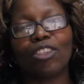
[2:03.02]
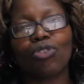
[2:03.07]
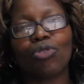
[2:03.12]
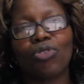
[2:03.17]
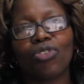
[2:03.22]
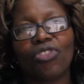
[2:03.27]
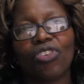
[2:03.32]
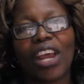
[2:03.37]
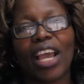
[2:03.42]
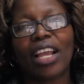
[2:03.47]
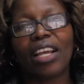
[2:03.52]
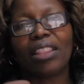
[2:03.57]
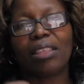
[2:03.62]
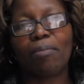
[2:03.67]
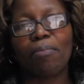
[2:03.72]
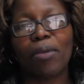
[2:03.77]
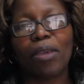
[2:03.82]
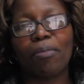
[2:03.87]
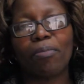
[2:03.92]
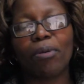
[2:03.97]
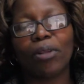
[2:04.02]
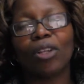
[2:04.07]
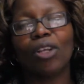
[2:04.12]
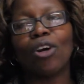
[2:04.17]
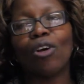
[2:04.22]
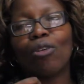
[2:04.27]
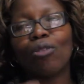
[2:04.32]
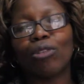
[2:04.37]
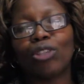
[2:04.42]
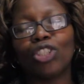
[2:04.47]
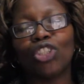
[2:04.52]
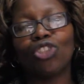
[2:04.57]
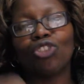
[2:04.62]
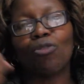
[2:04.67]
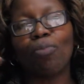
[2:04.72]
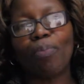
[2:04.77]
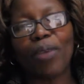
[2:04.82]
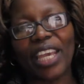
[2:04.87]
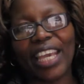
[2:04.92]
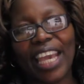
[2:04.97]
to track the people who
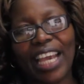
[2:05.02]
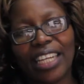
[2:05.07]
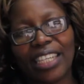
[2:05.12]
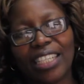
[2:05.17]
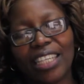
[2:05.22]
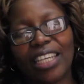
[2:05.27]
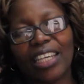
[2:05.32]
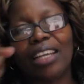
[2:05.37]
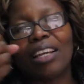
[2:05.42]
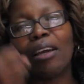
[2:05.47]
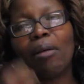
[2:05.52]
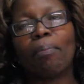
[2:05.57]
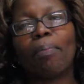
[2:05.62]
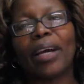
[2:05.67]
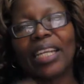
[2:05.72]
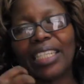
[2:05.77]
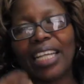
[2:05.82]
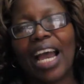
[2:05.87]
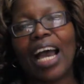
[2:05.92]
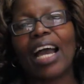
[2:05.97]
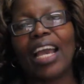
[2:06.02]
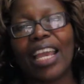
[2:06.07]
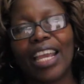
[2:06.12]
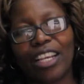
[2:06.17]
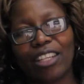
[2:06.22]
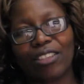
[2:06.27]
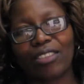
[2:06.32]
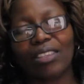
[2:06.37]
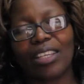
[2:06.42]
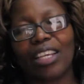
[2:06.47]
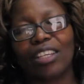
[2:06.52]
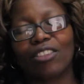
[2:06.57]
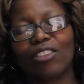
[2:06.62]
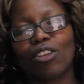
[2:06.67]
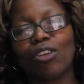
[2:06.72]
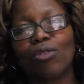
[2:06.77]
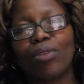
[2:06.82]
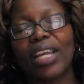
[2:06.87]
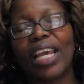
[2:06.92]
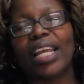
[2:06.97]
should be getting but are
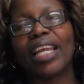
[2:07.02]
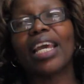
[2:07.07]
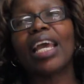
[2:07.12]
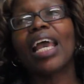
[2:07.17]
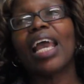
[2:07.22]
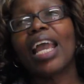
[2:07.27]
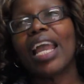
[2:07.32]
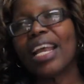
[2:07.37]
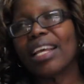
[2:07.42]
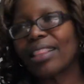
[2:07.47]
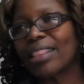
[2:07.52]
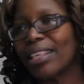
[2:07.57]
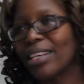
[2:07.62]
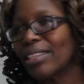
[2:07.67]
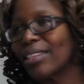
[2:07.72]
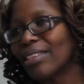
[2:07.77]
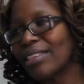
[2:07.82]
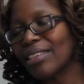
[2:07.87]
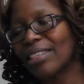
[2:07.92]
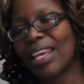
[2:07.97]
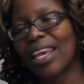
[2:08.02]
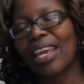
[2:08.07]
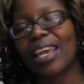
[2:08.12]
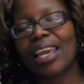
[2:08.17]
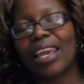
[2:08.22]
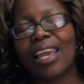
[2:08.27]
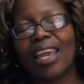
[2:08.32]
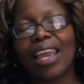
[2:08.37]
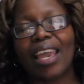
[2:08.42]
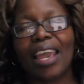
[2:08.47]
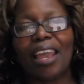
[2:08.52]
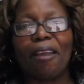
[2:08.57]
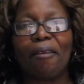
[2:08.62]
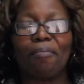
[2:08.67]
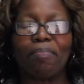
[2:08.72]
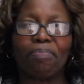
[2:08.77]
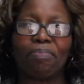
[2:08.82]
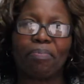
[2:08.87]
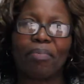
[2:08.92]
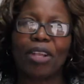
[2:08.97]
excluded. And this
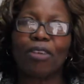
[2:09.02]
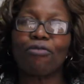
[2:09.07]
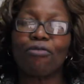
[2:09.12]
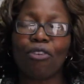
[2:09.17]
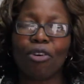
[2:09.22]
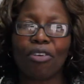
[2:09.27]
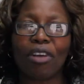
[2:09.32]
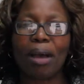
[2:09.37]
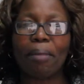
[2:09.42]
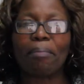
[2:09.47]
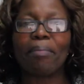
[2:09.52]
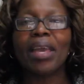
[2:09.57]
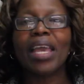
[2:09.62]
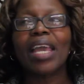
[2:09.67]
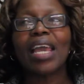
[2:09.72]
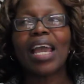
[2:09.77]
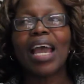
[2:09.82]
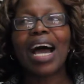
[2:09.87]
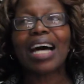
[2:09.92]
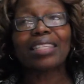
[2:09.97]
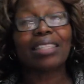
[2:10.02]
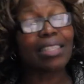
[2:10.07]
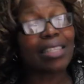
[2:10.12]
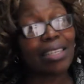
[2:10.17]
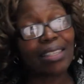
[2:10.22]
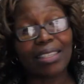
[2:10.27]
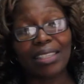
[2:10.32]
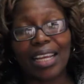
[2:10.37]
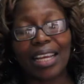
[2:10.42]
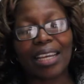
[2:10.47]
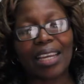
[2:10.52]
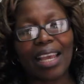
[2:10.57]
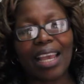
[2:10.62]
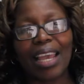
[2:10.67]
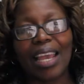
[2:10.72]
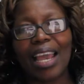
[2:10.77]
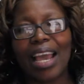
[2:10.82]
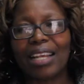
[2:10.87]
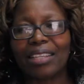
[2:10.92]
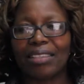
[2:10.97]
forum assisted
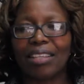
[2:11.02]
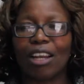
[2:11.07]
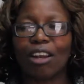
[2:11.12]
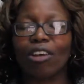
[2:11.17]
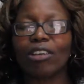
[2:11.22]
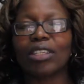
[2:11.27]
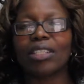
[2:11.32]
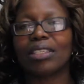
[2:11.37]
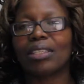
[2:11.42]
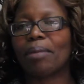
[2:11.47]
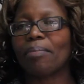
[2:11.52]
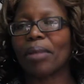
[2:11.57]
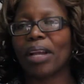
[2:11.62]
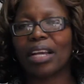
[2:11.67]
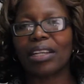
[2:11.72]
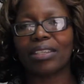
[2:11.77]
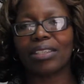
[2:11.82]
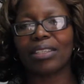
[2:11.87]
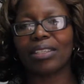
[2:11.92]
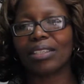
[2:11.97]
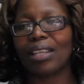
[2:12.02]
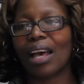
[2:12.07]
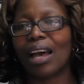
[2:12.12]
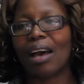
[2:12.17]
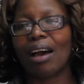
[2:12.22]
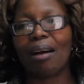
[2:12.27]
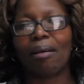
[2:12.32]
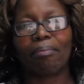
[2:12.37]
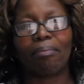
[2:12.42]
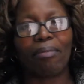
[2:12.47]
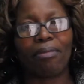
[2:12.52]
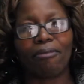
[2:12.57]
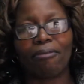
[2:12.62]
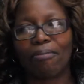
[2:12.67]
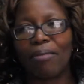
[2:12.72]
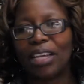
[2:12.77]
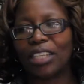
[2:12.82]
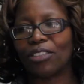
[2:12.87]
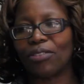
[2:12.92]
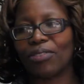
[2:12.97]
us a lot. Some countries are
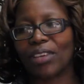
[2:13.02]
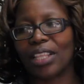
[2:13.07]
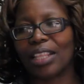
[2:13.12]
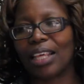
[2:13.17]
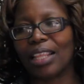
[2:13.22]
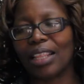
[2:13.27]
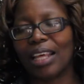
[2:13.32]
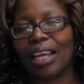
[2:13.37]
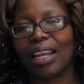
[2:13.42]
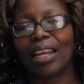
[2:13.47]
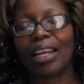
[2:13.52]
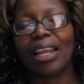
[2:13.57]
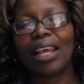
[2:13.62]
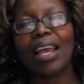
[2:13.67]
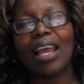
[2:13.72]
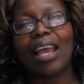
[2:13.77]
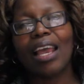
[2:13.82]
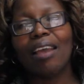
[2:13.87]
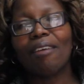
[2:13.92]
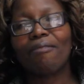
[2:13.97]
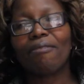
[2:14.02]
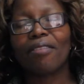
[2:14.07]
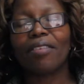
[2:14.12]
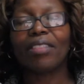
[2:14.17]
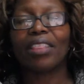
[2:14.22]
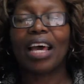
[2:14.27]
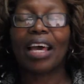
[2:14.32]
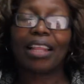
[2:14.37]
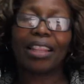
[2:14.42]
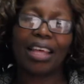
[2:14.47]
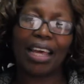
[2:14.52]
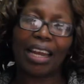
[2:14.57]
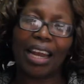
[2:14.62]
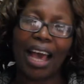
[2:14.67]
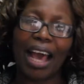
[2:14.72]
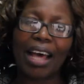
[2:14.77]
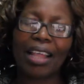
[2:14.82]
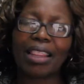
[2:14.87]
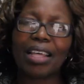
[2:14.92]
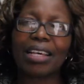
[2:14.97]
much further than
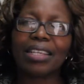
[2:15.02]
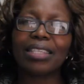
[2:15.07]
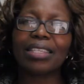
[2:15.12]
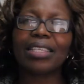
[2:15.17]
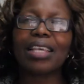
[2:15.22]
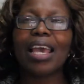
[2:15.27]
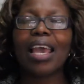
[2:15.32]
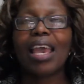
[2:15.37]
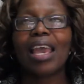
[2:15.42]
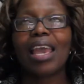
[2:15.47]
others,